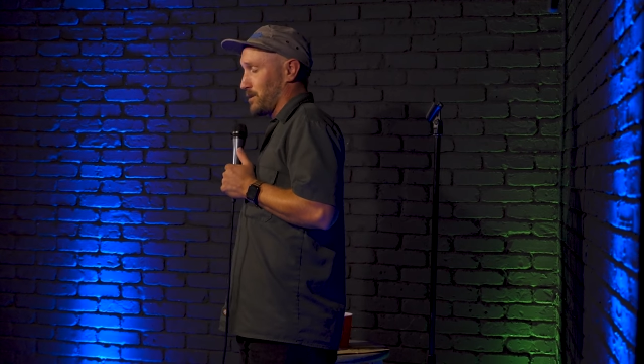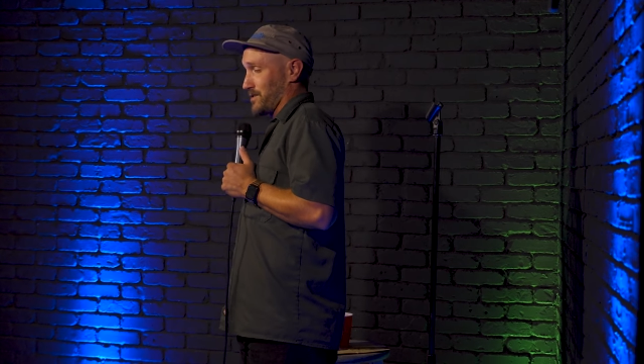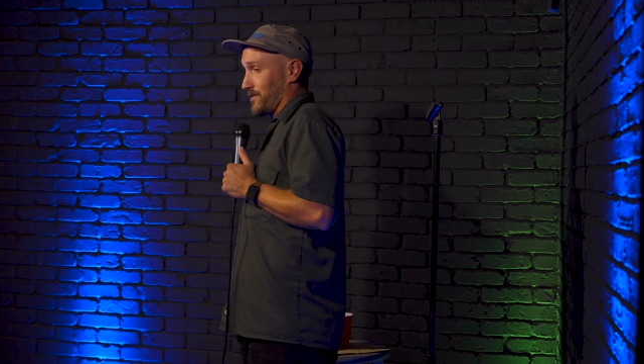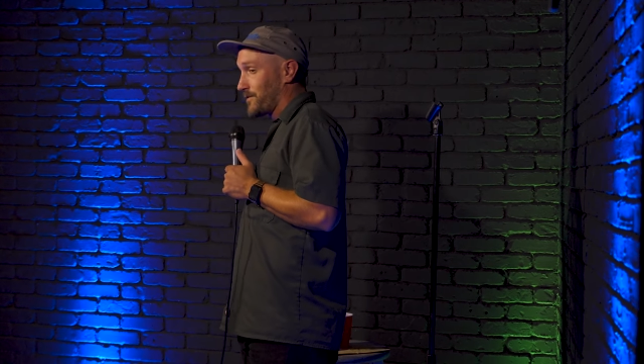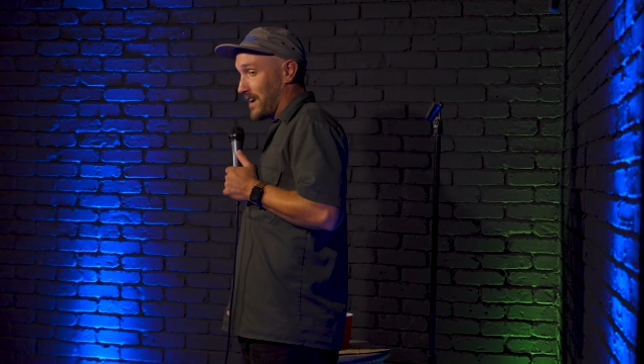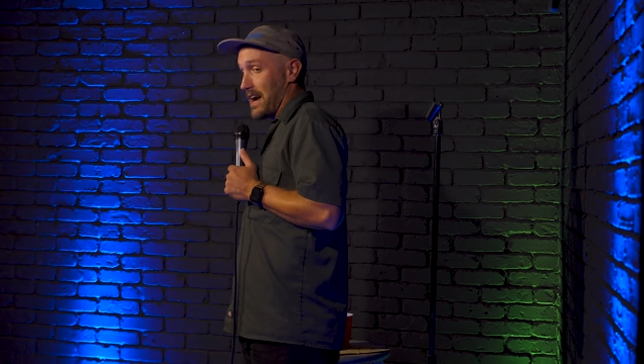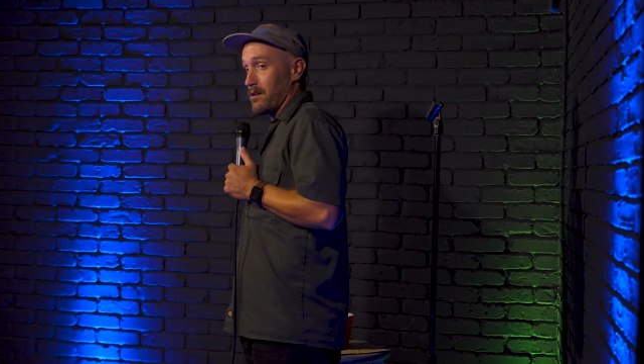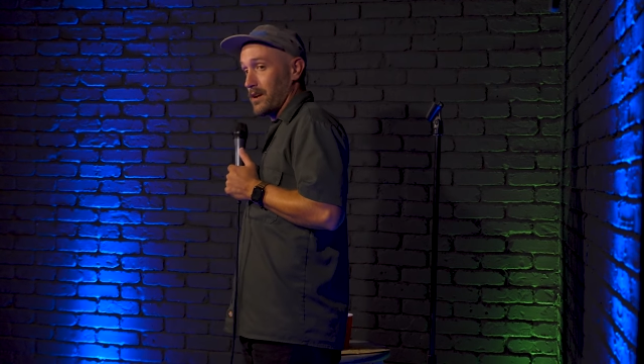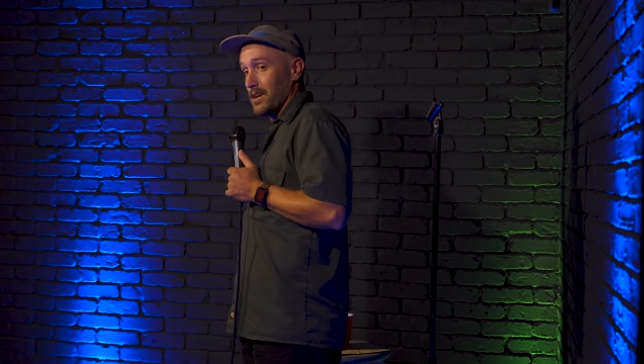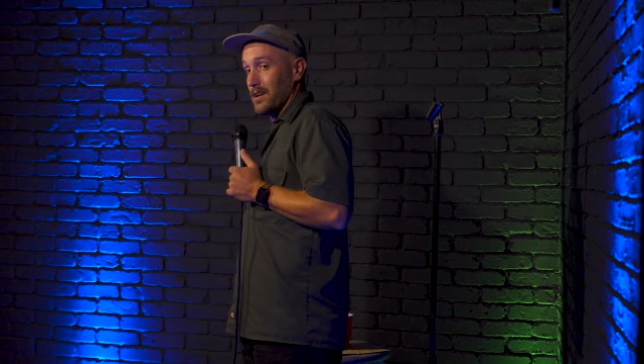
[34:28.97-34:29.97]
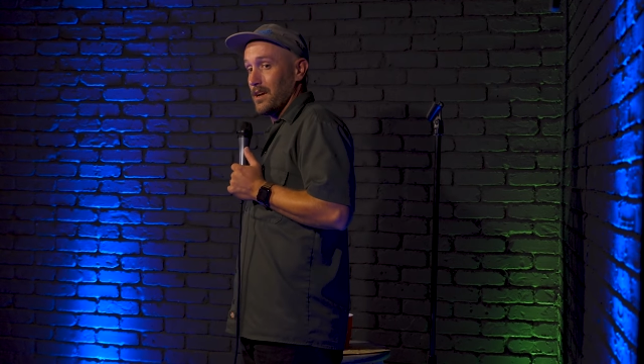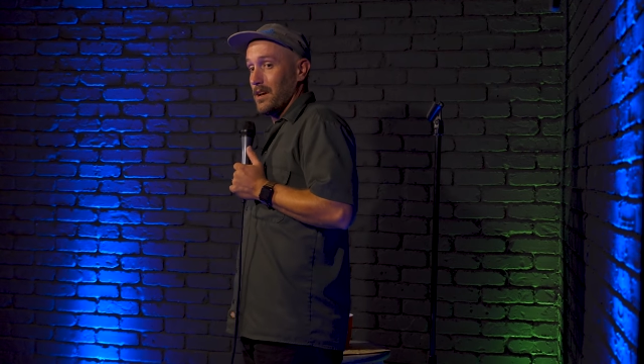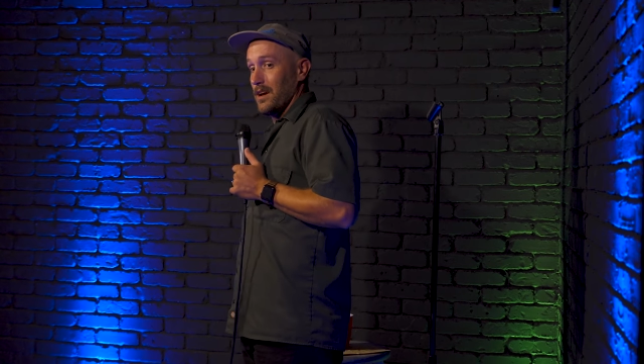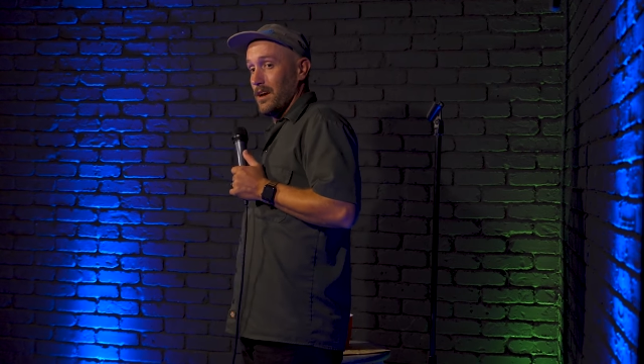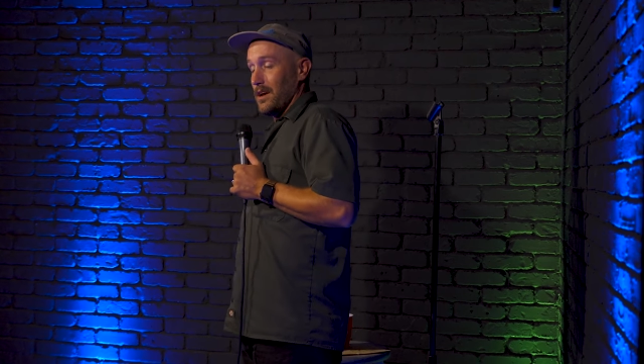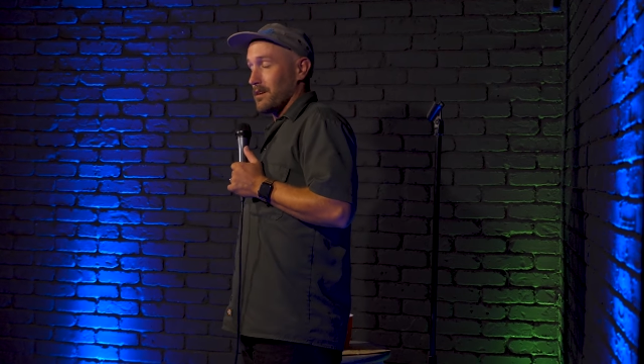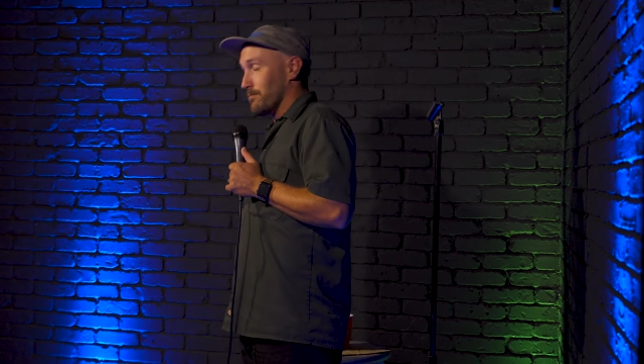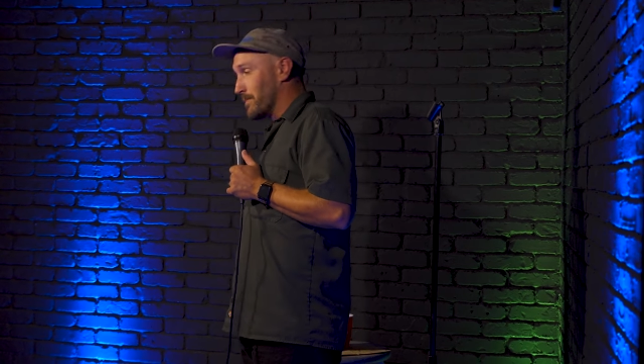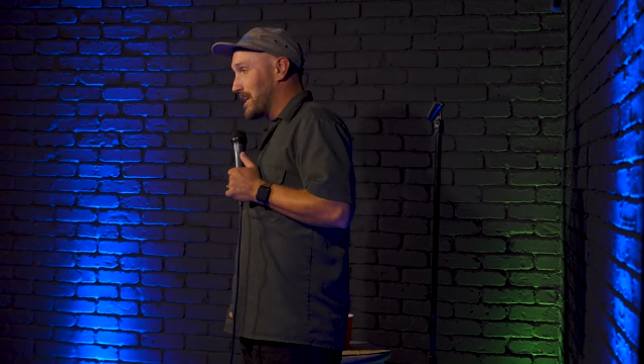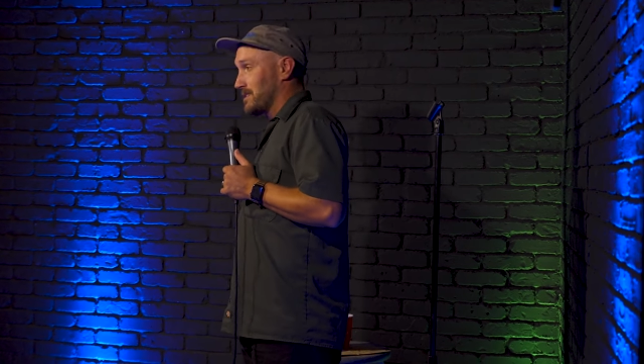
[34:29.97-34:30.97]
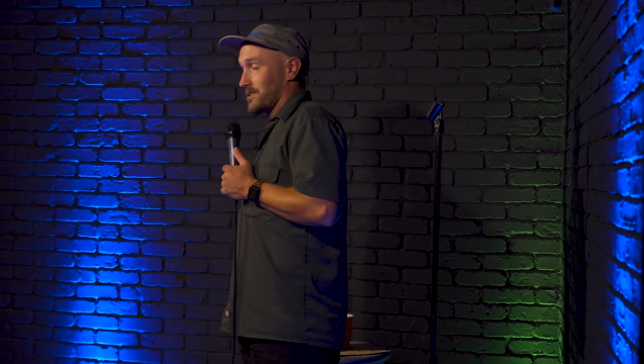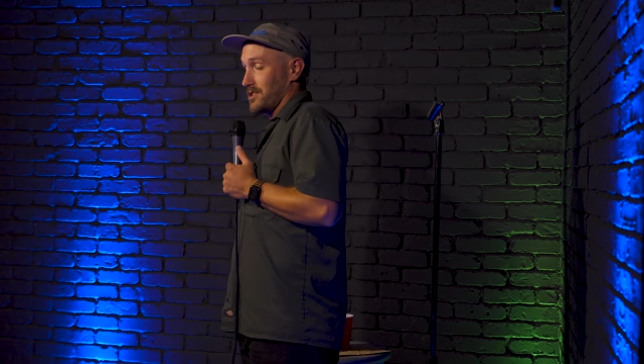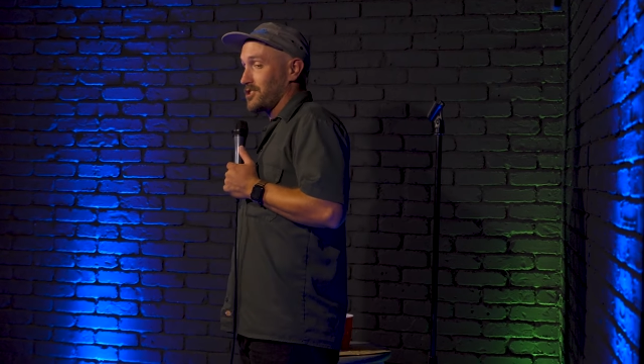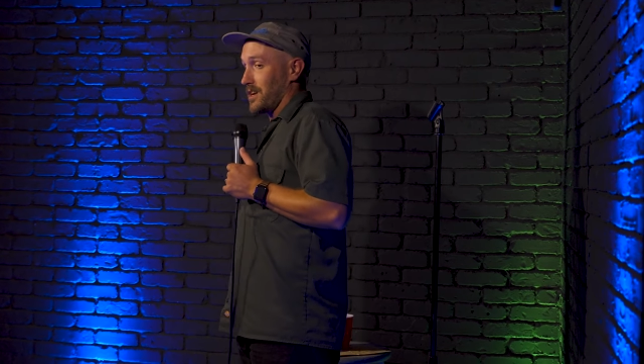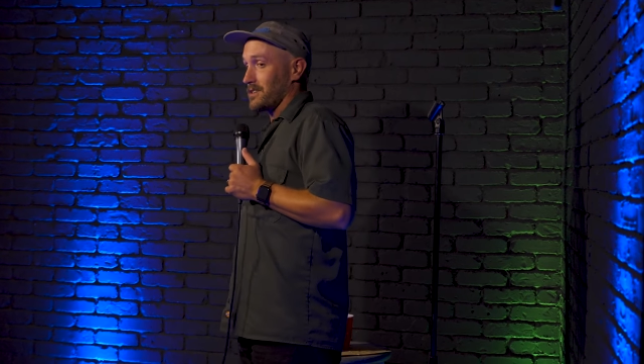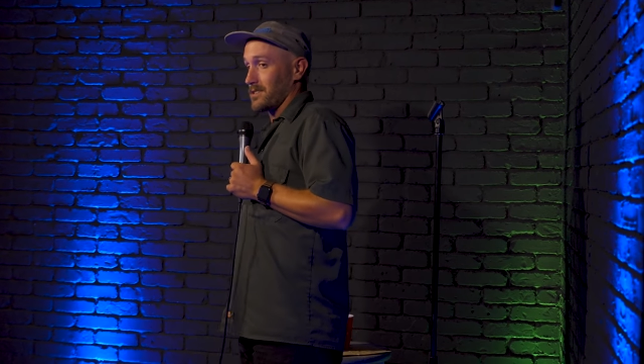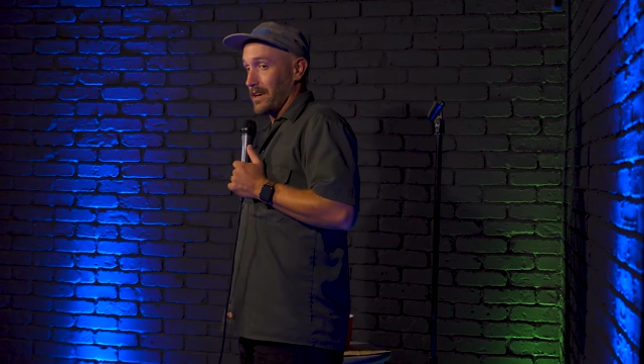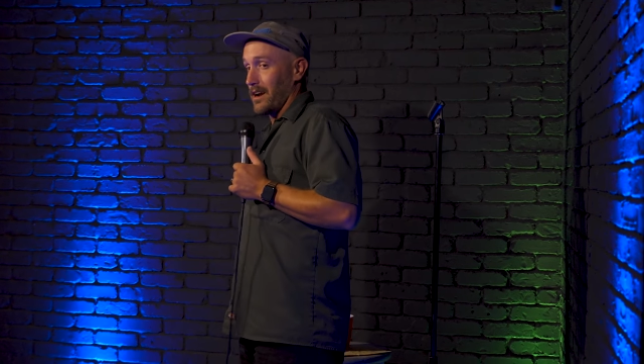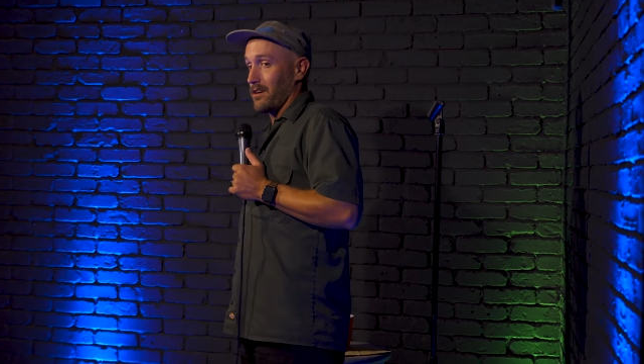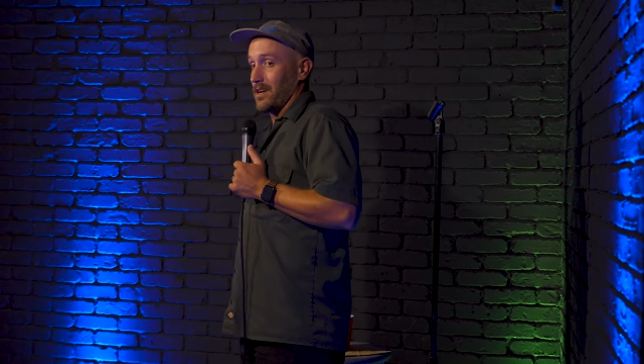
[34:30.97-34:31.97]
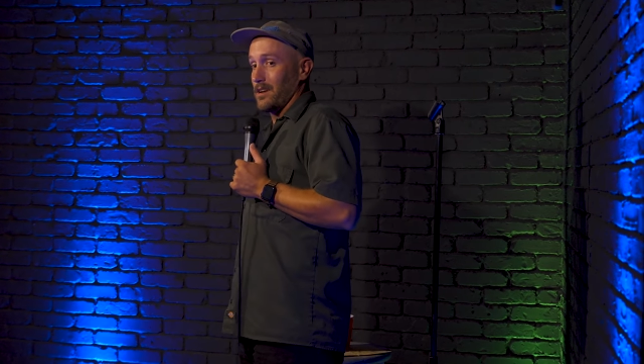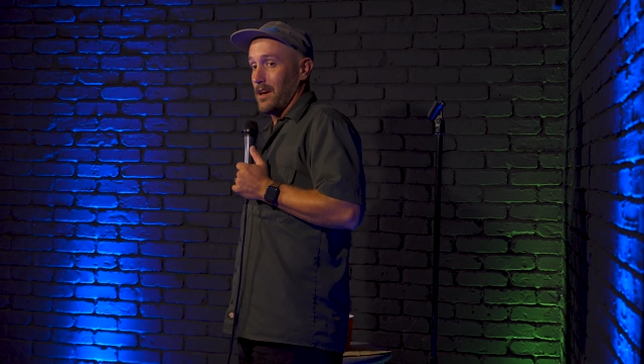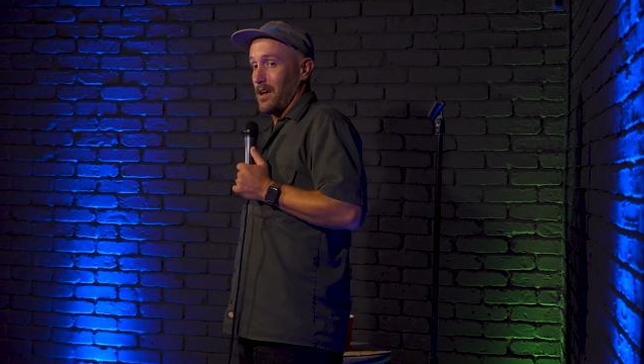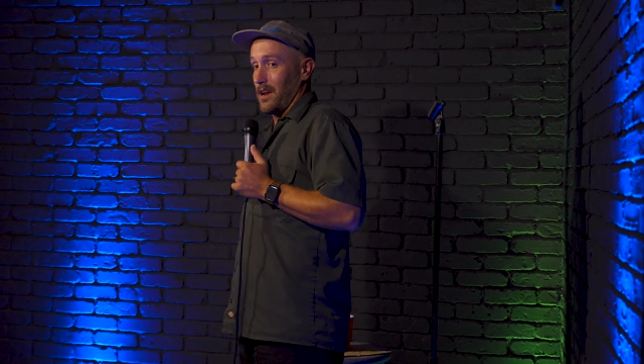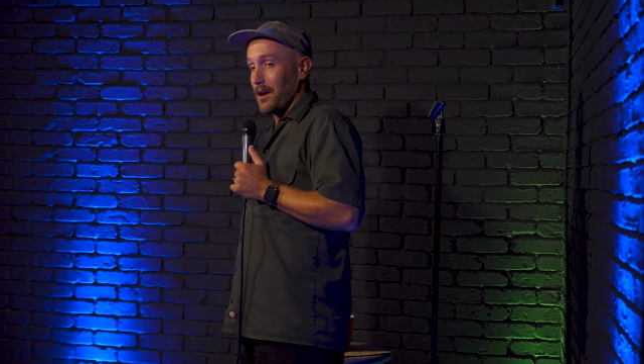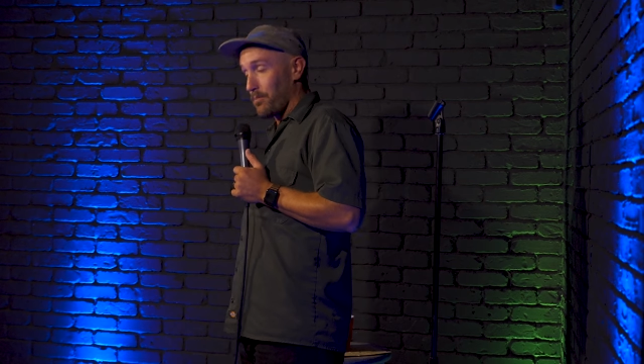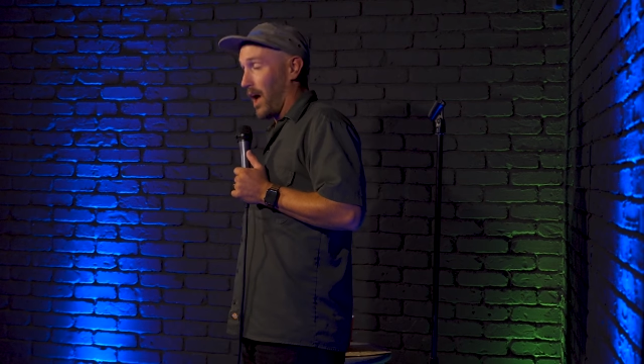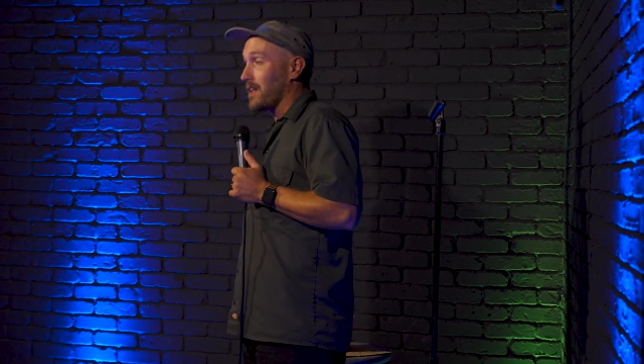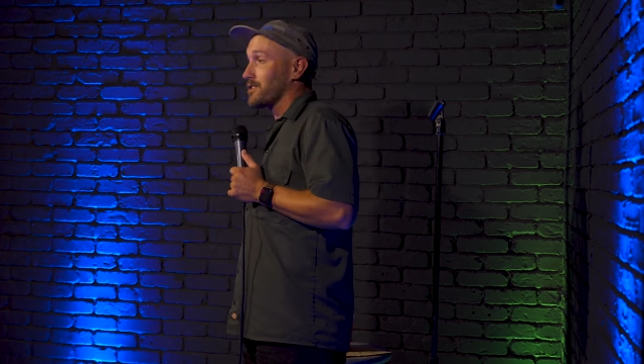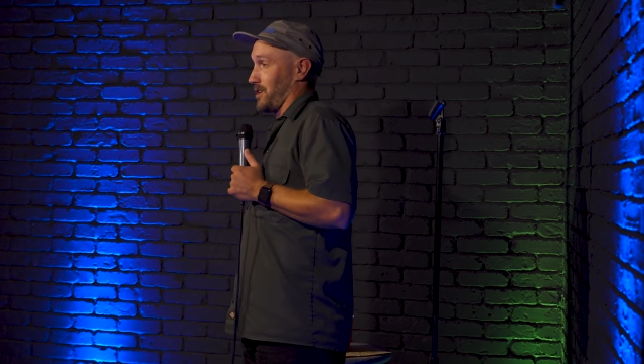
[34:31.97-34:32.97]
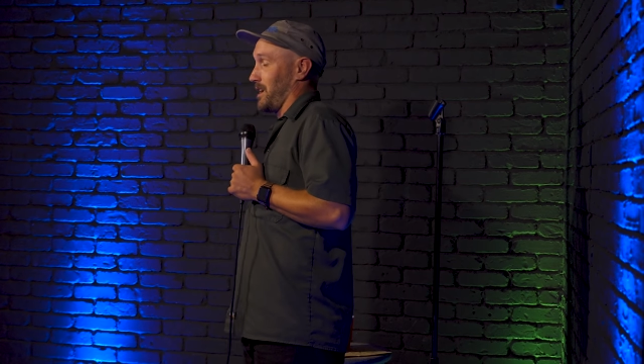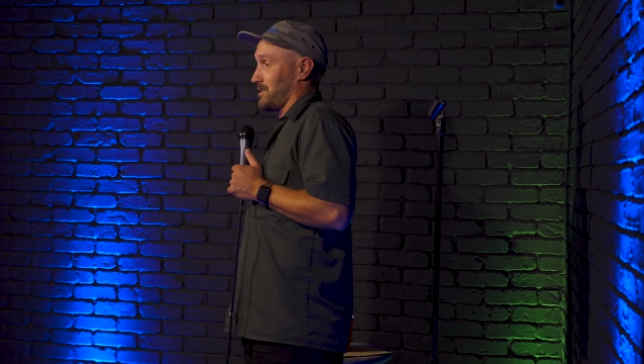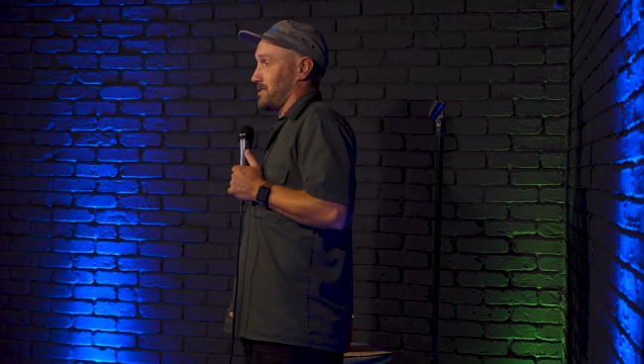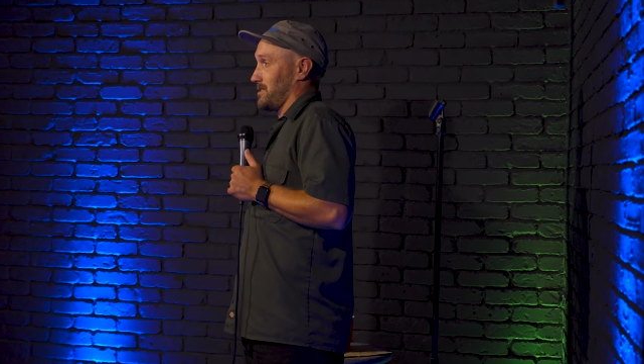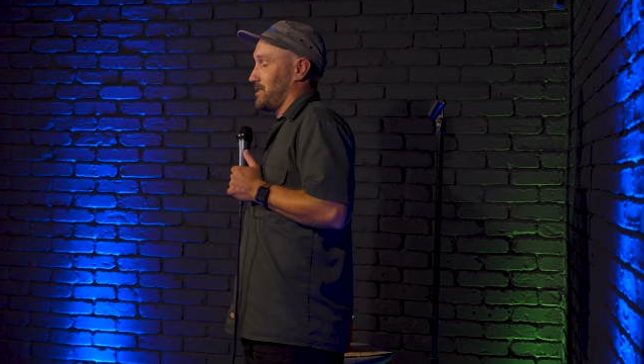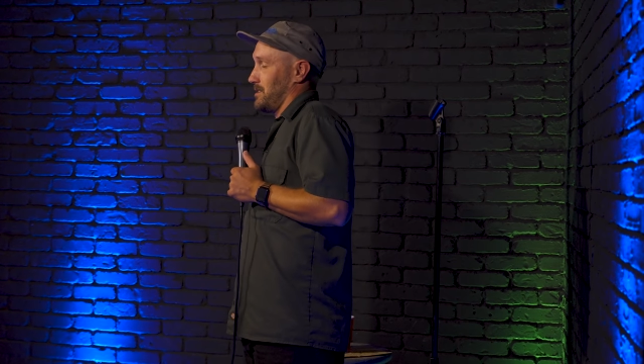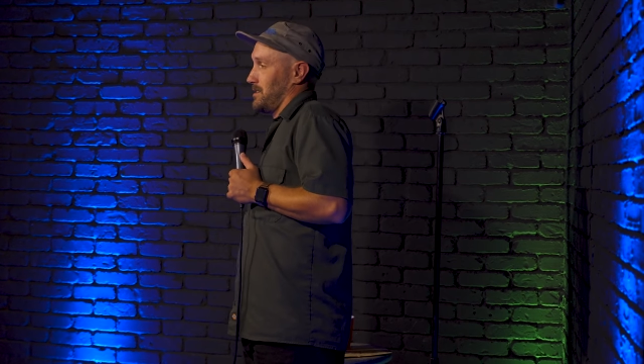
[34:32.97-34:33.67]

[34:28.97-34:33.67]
I was very mean to Janice and Gary, and I apologize.